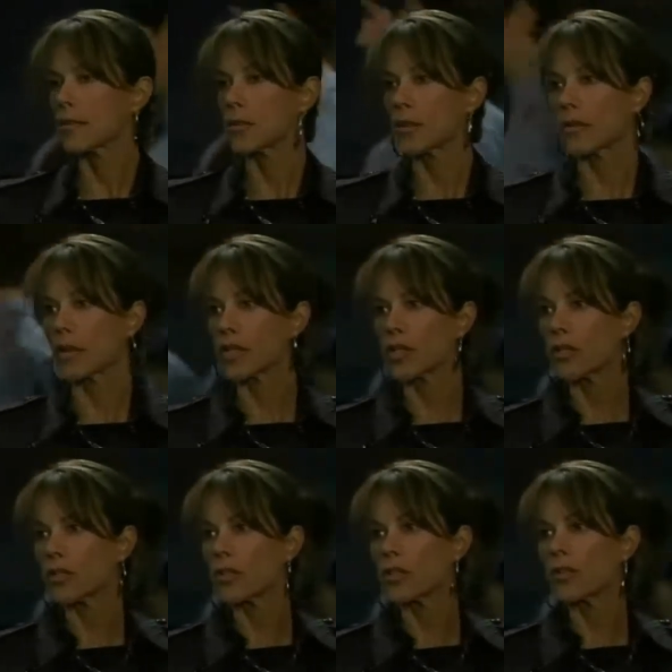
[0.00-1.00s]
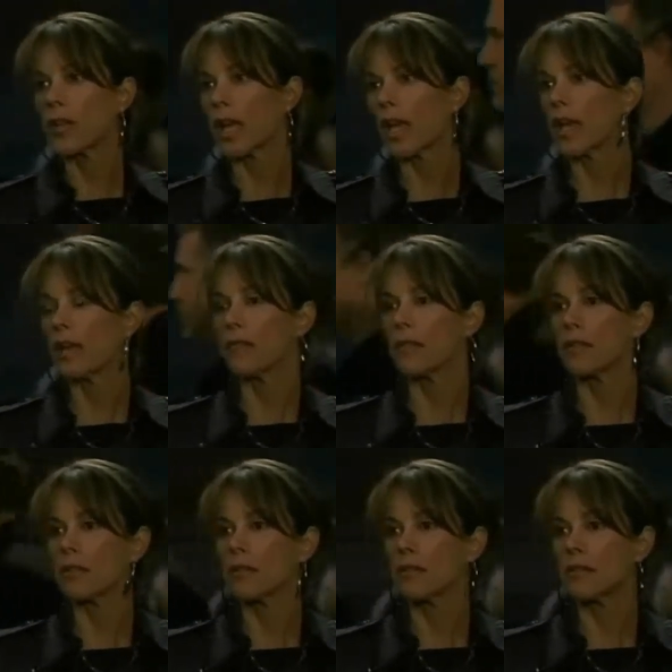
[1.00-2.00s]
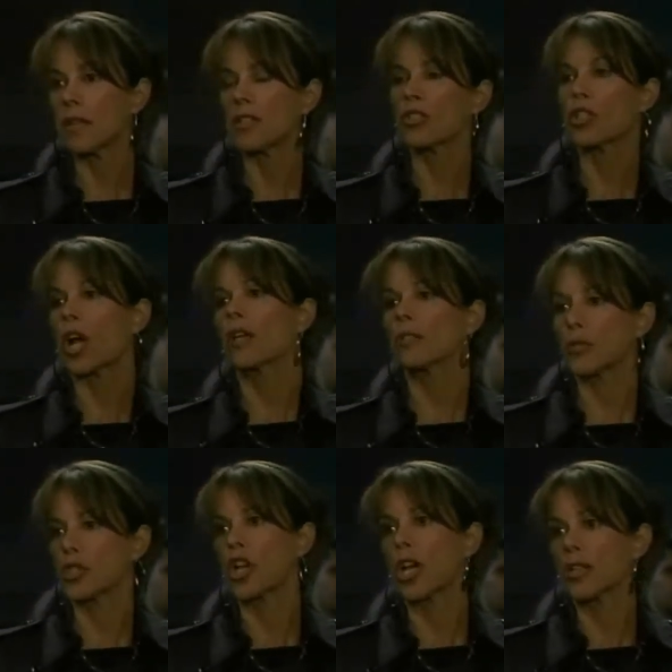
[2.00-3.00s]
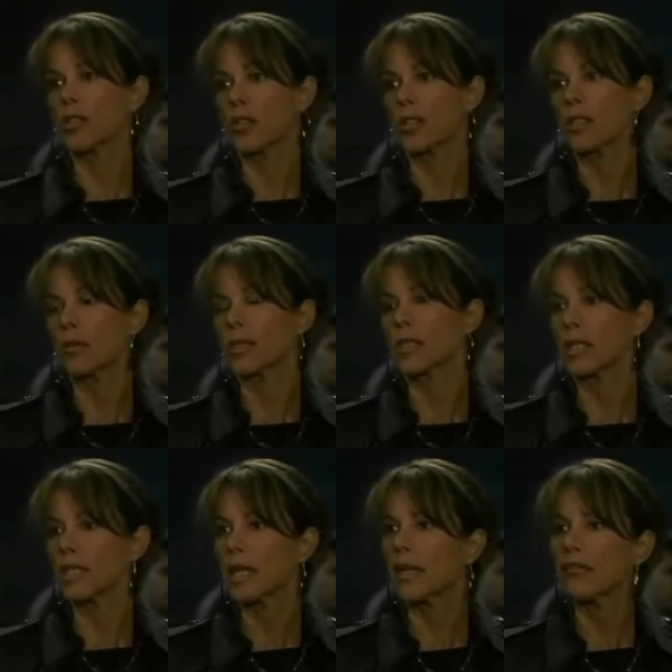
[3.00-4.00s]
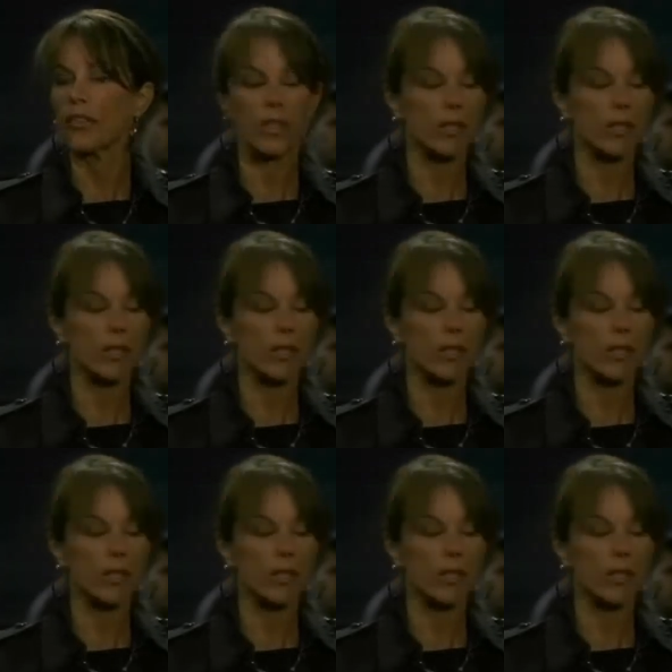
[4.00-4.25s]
is that some sort of an excuse? It's okay that, that a child was shot as long as he wasn't the